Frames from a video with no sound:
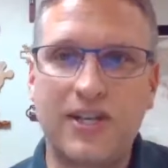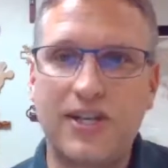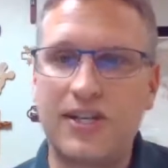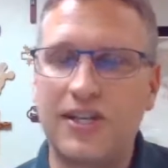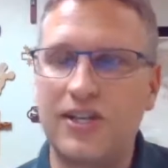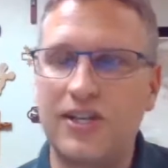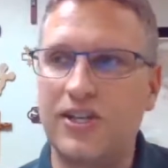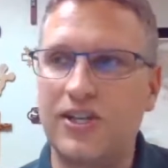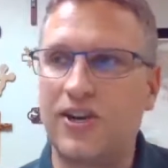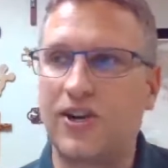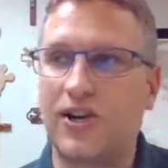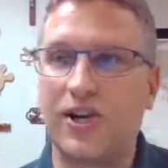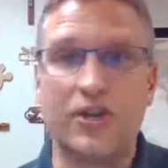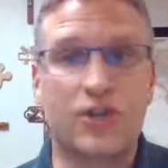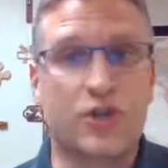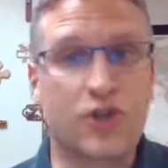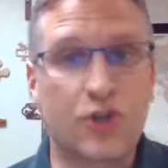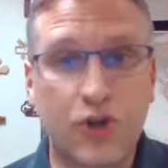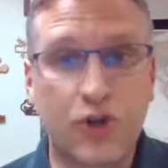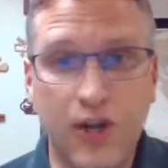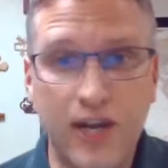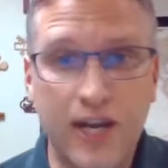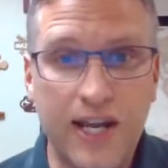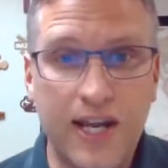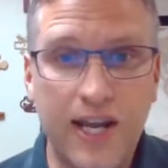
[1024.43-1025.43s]
it, you're
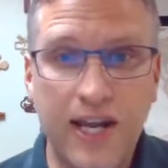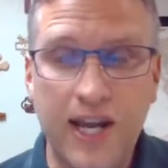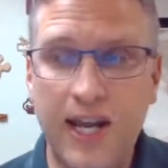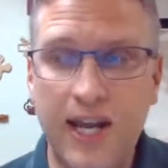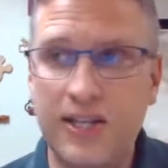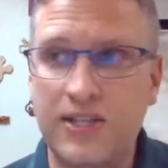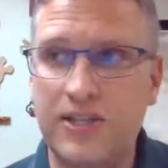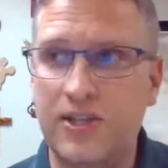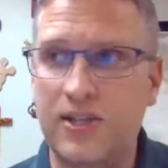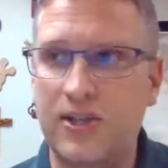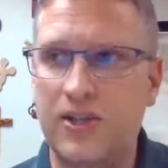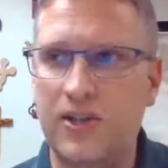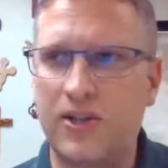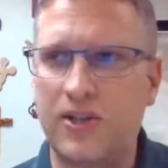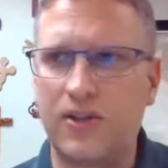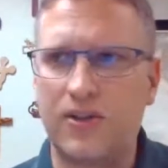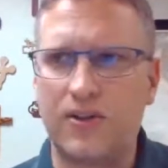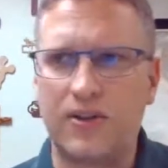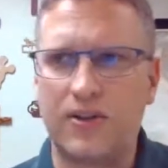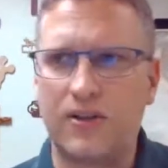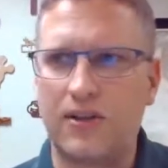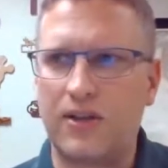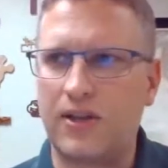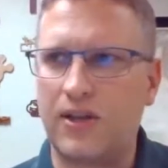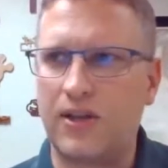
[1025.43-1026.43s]
intrigued, you
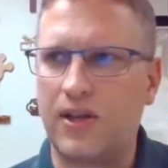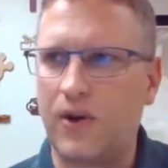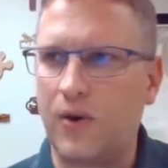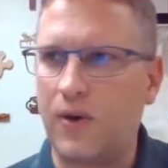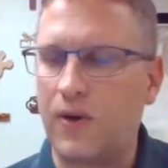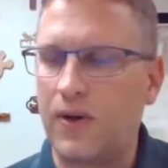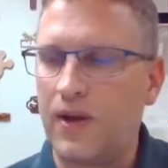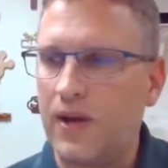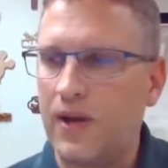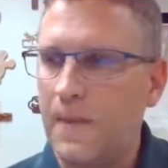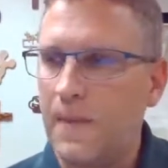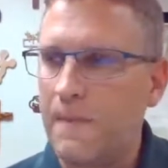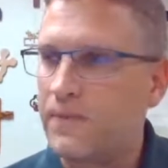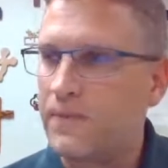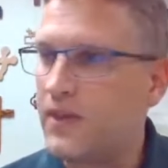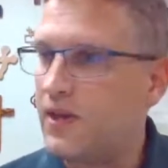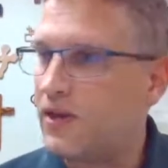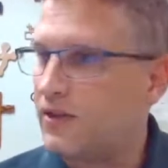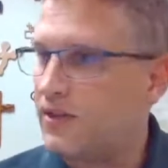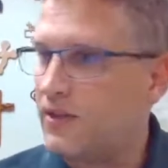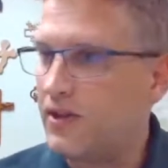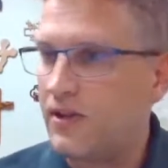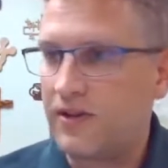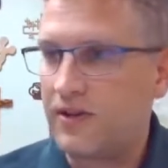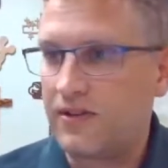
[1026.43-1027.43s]
know.
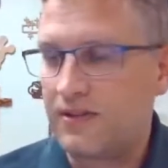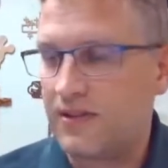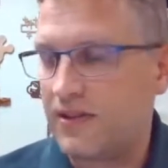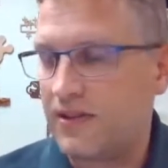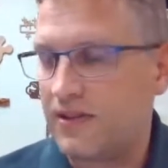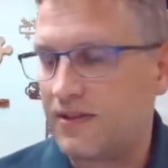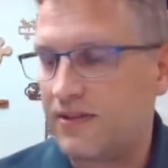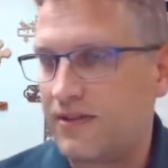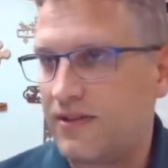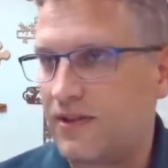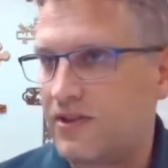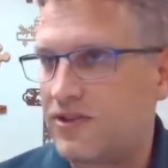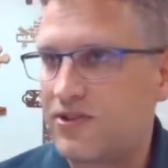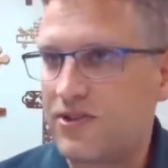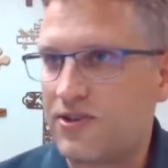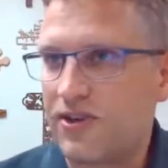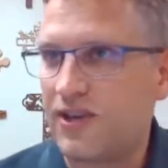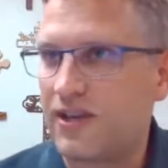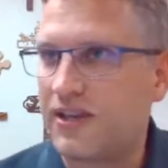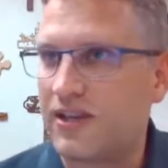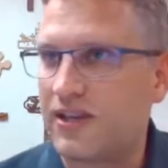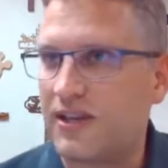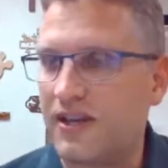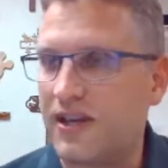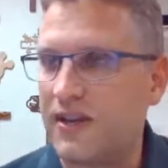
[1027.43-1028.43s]
The, the, there's
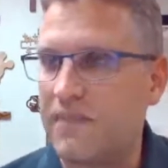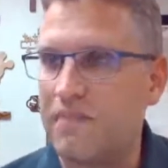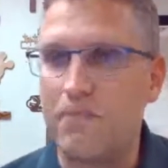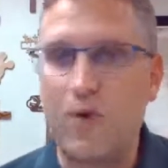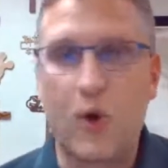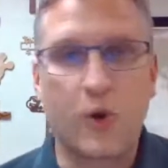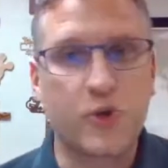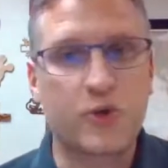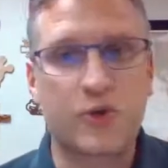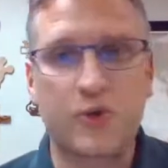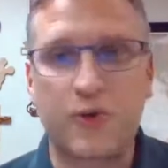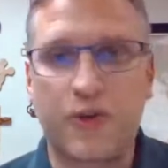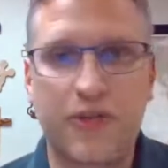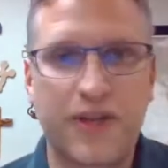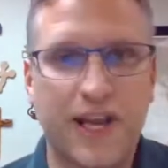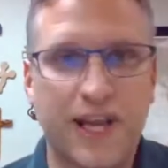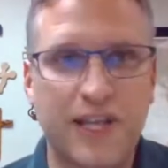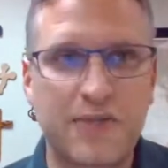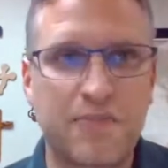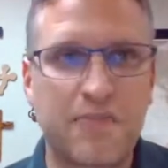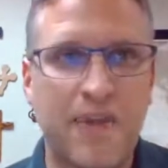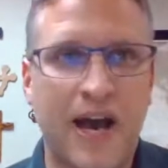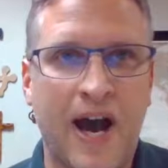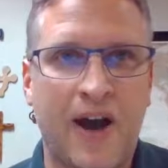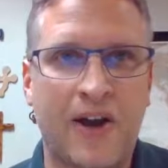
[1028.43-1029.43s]
certain emotional
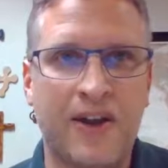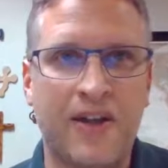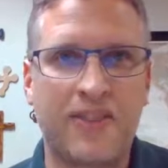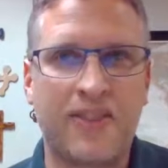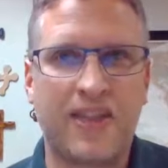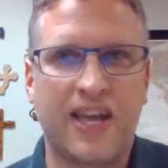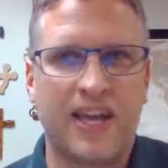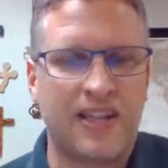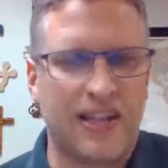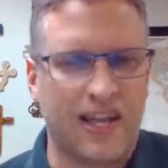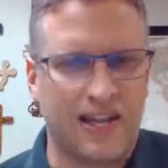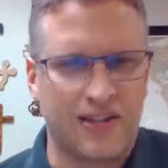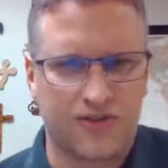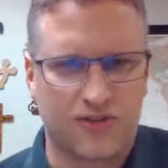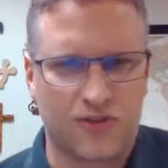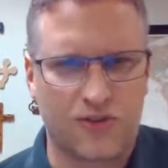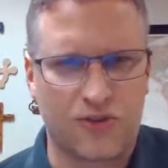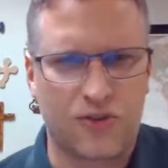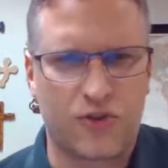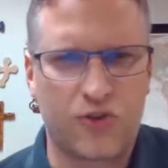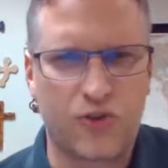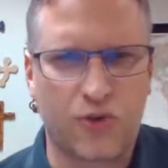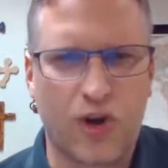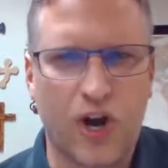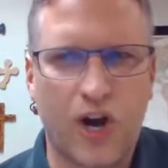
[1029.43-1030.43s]
things about it that
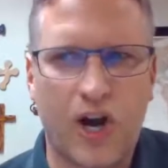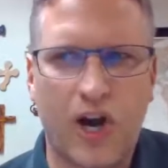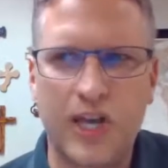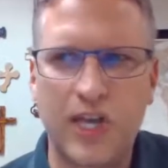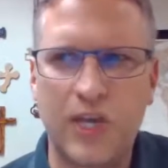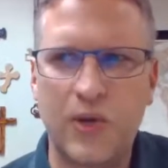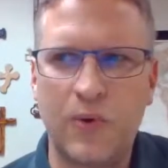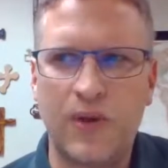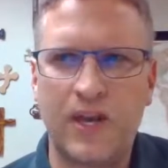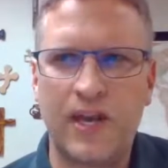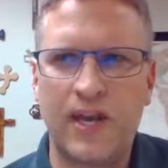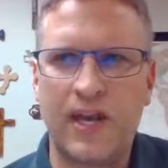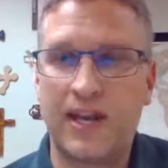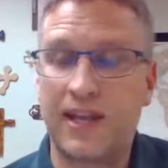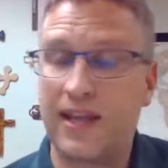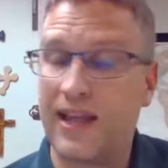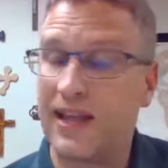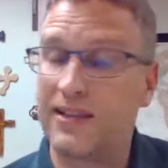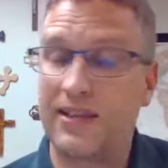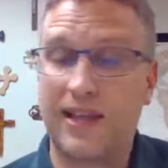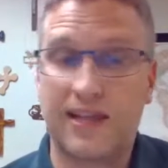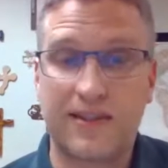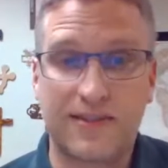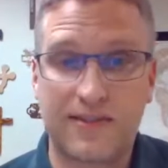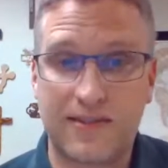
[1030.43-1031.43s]
sort of draw you in.
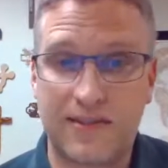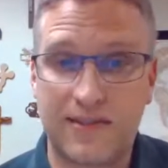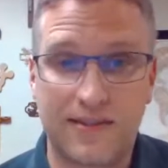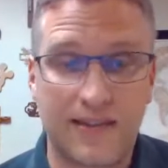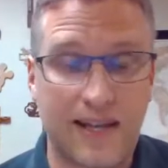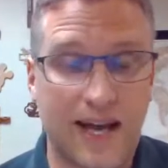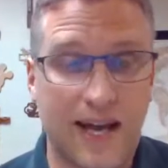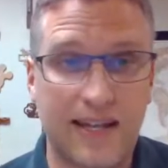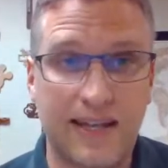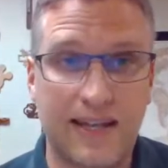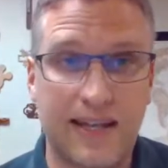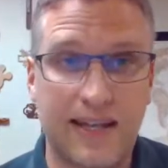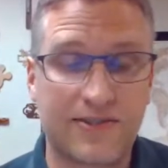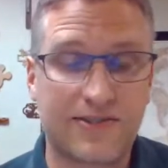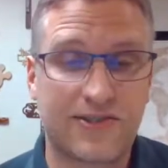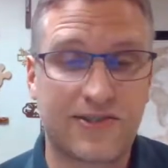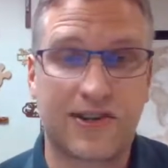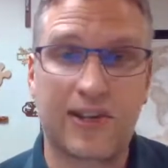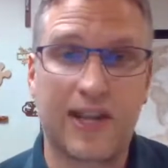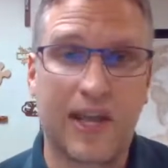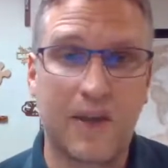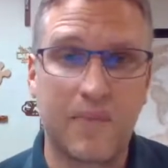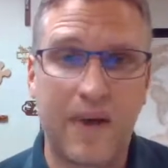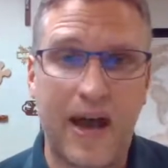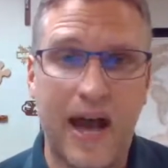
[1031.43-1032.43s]
That's not
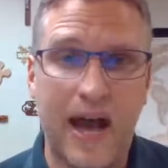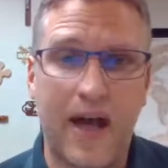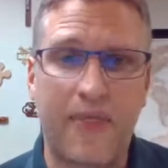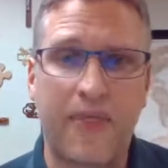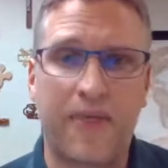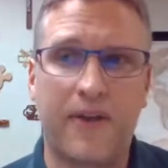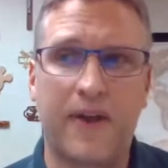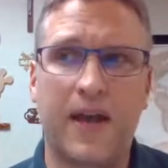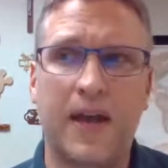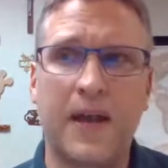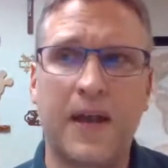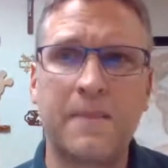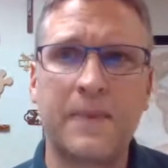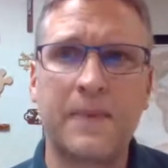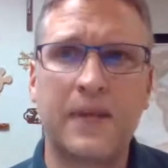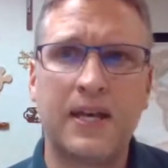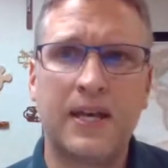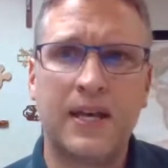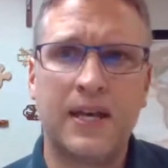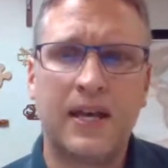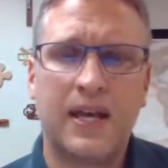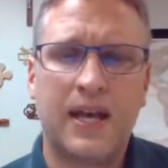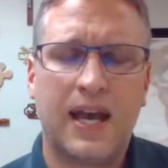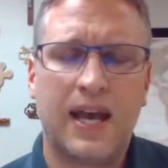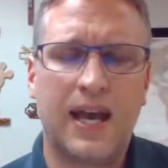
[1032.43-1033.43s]
necessarily a bad thing,
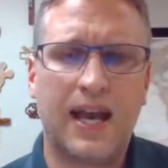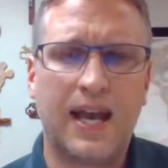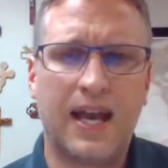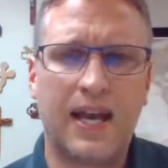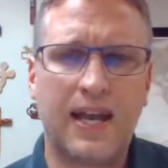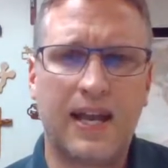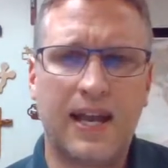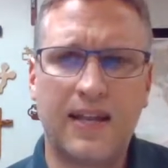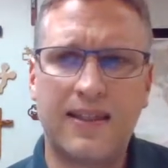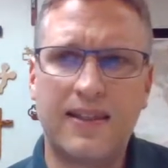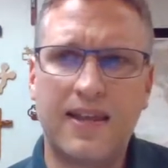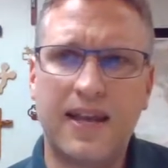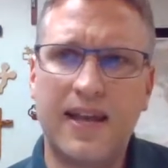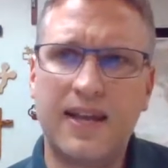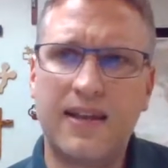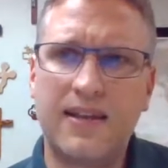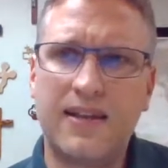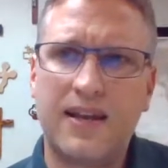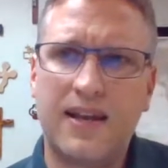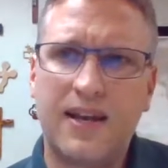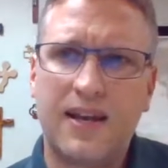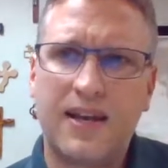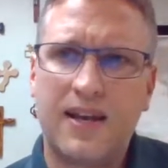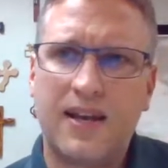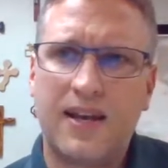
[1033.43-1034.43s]
and
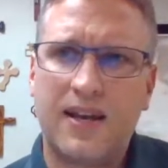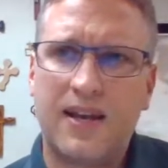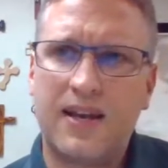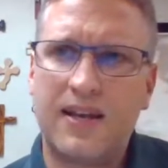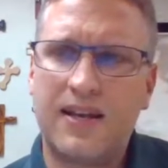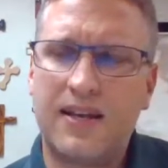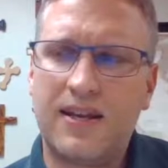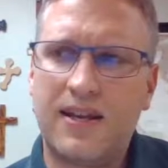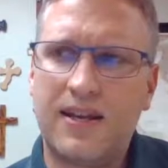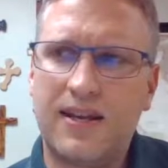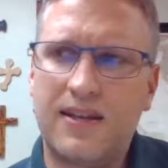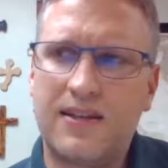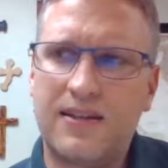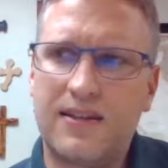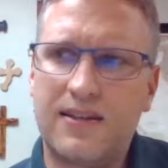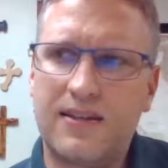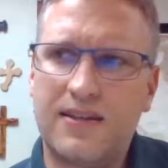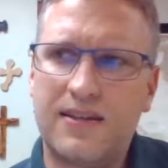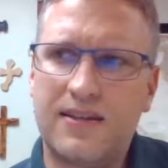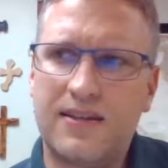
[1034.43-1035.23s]
then it, it